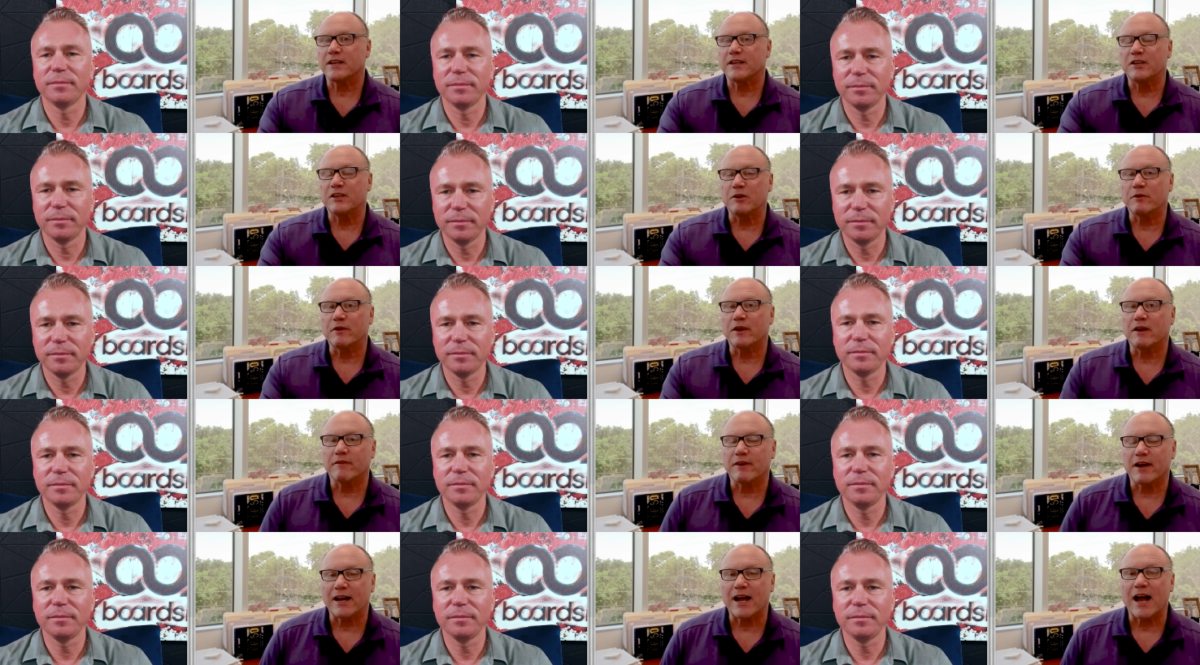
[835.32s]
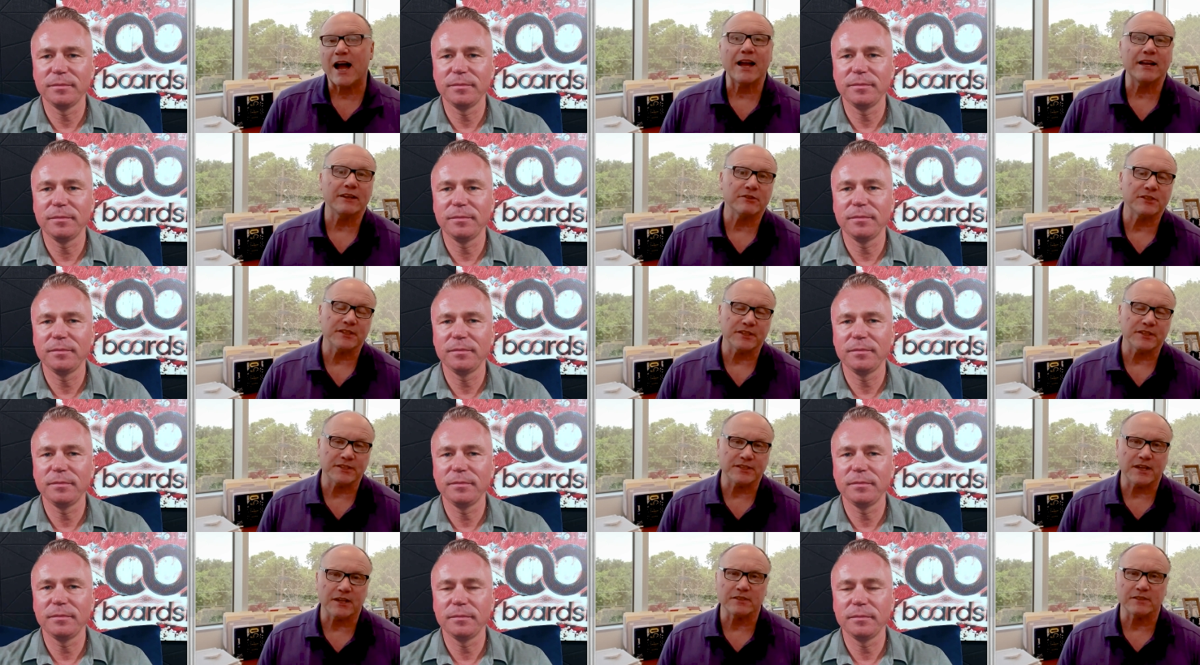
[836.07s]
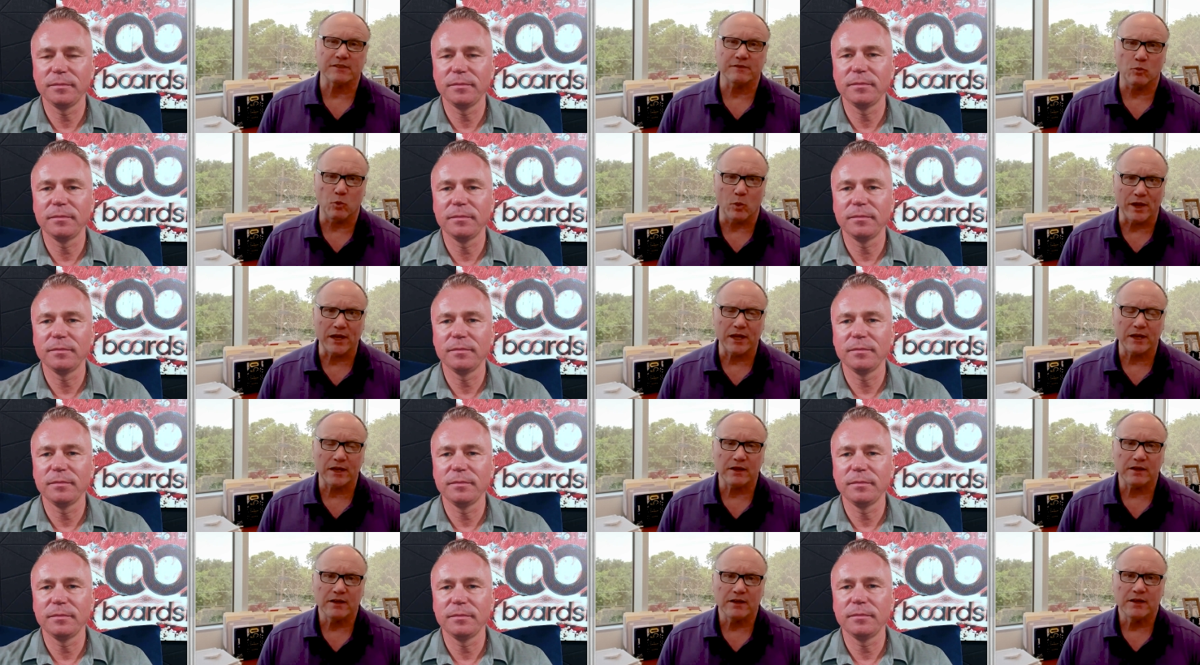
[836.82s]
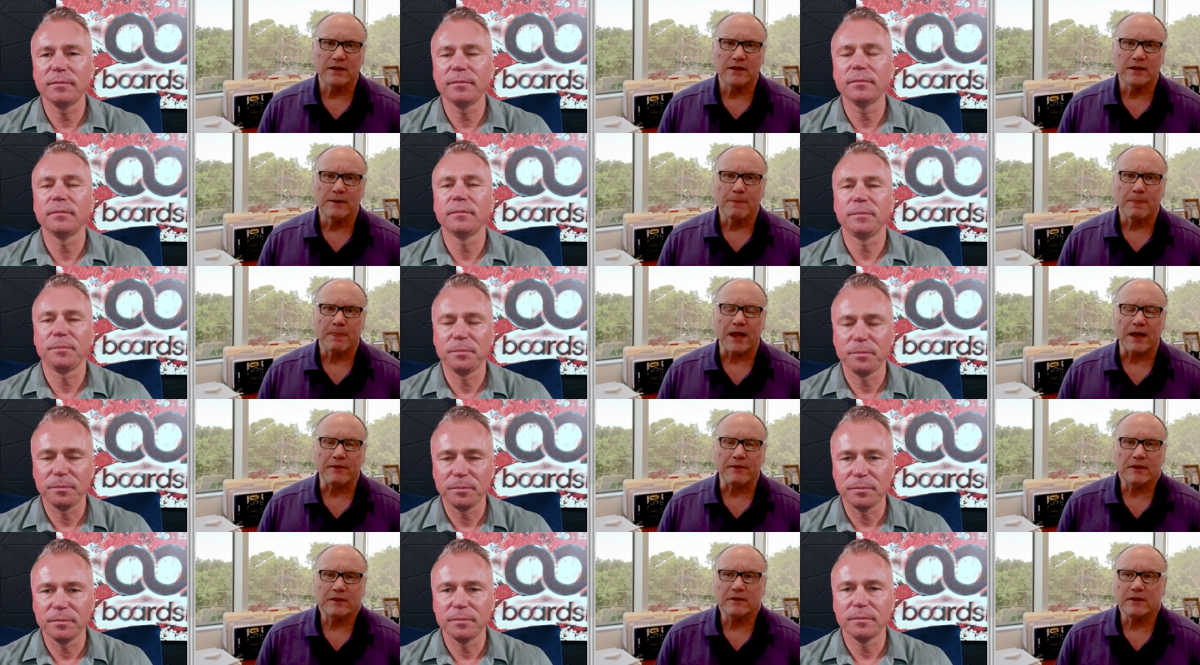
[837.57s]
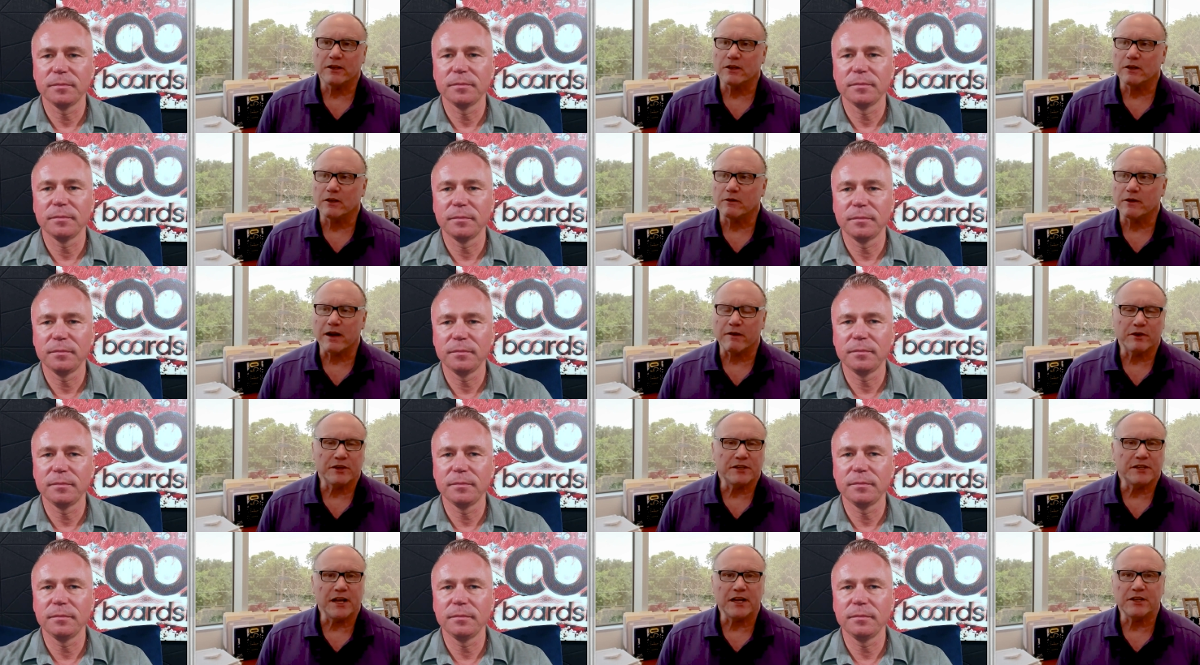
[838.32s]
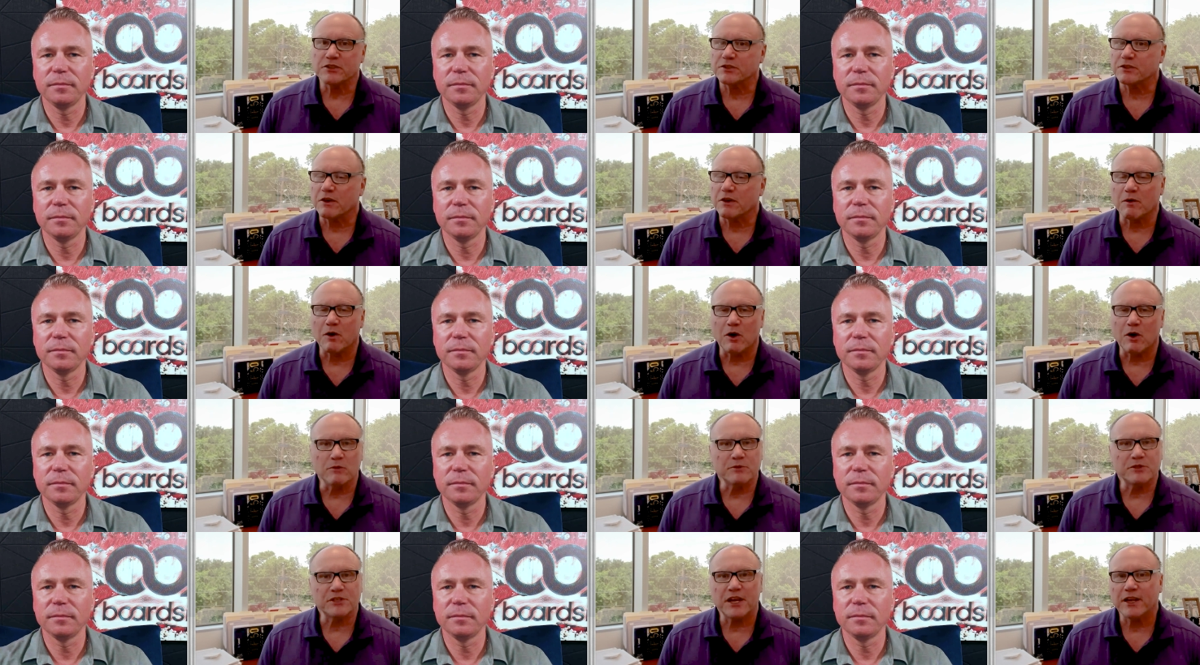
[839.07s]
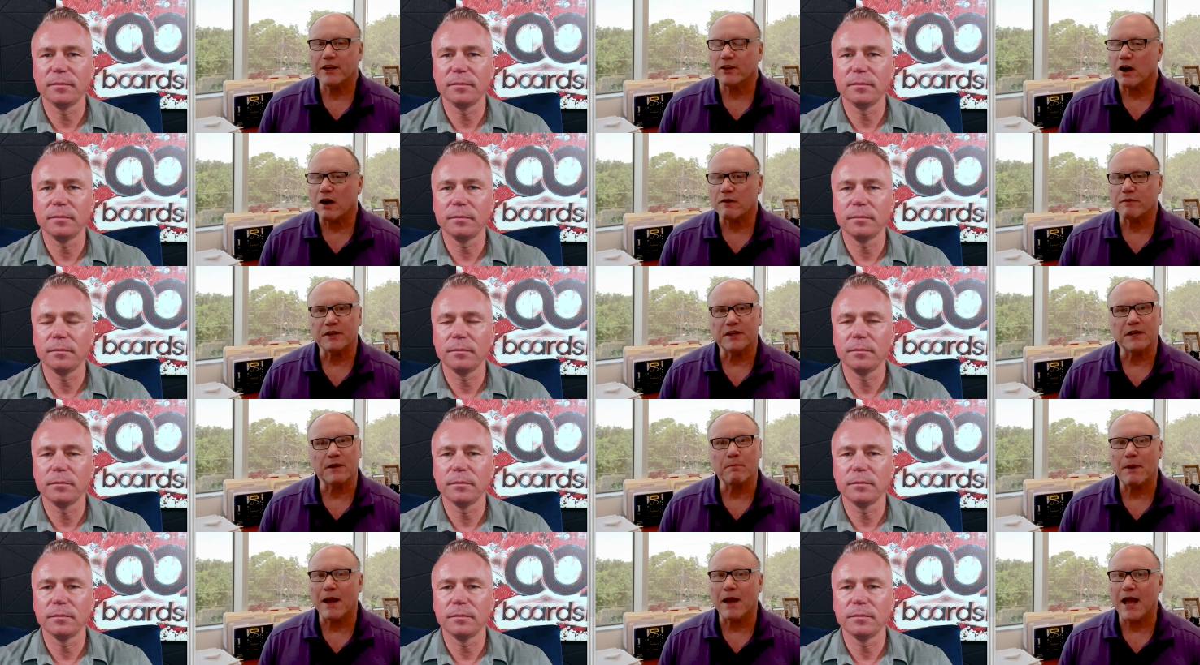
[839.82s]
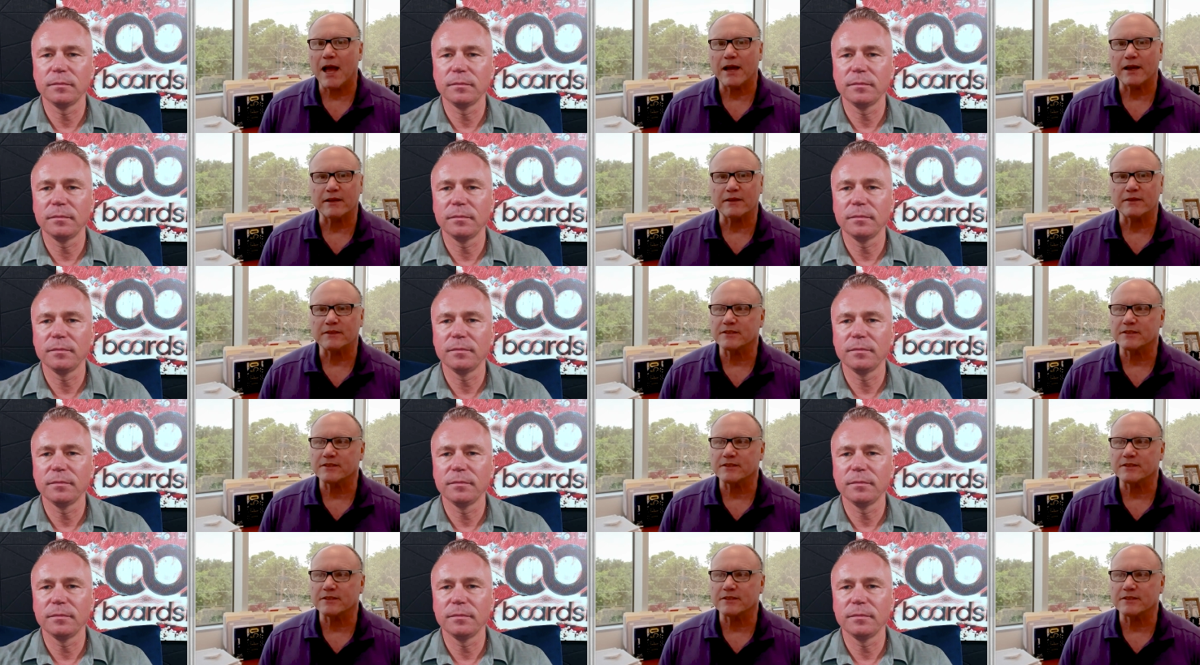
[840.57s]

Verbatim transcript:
Speaker 1: I know that I've got a higher success of winning, and then, you know, every day just go home, shake it off, and come back.